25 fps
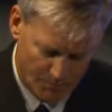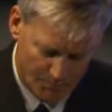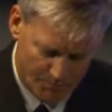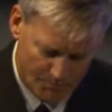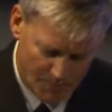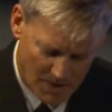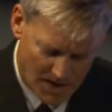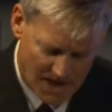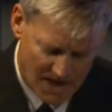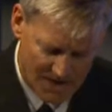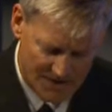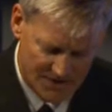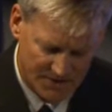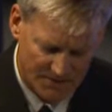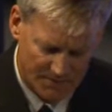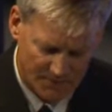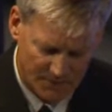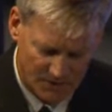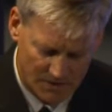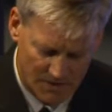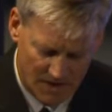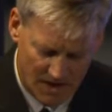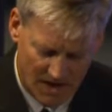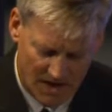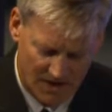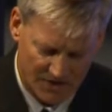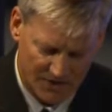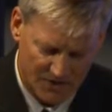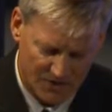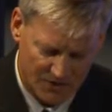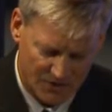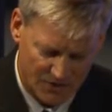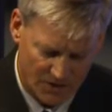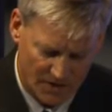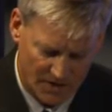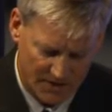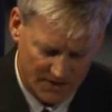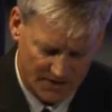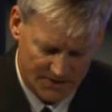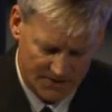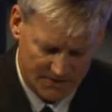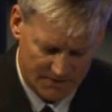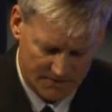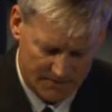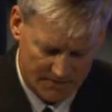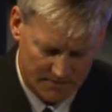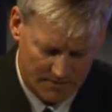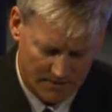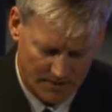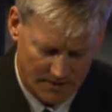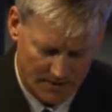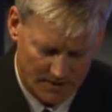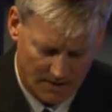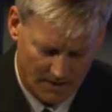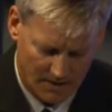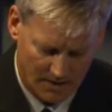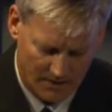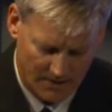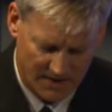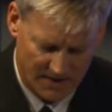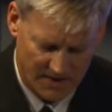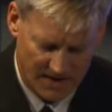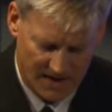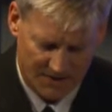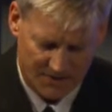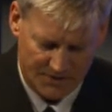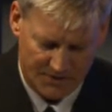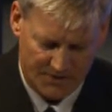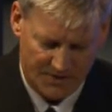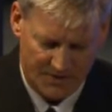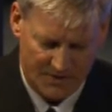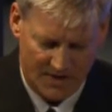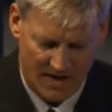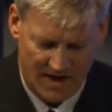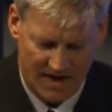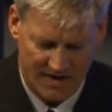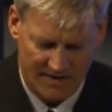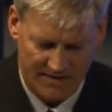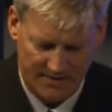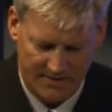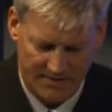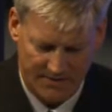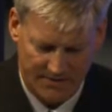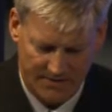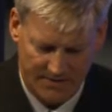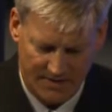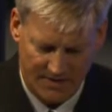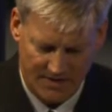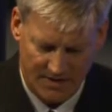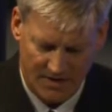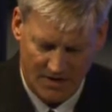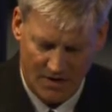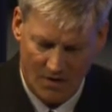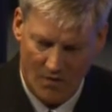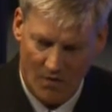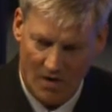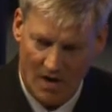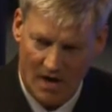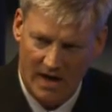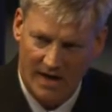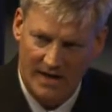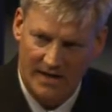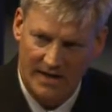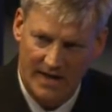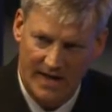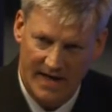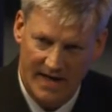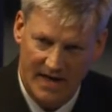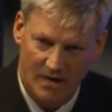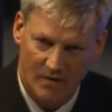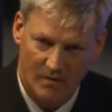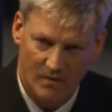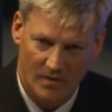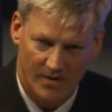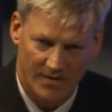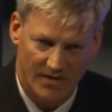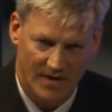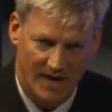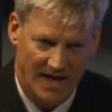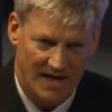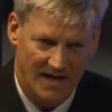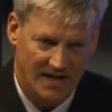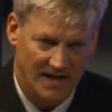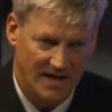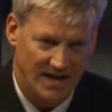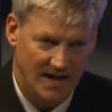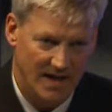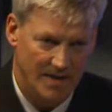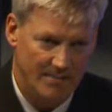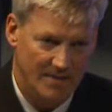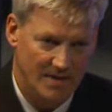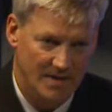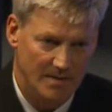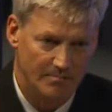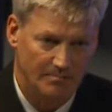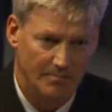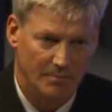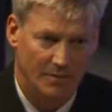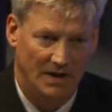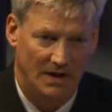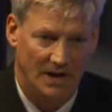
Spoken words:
possible constructs are the exercises that go on now with ADMM+.